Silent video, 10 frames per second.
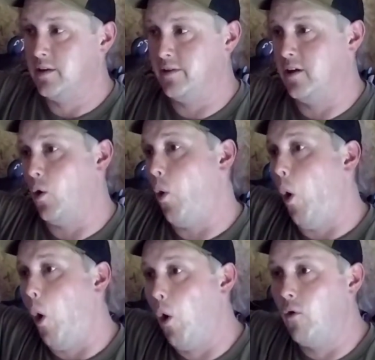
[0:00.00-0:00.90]
to go
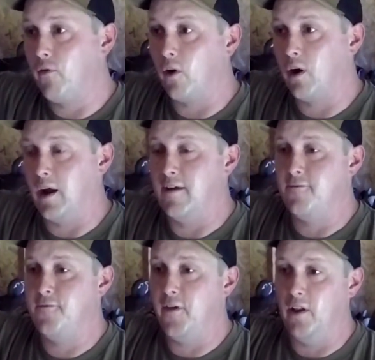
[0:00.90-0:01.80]
over and
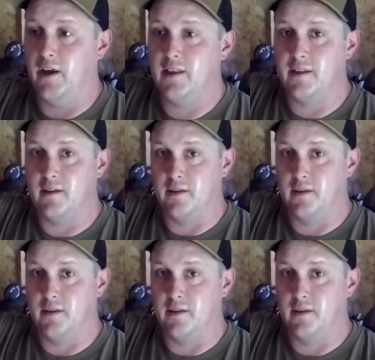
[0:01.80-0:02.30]
fill in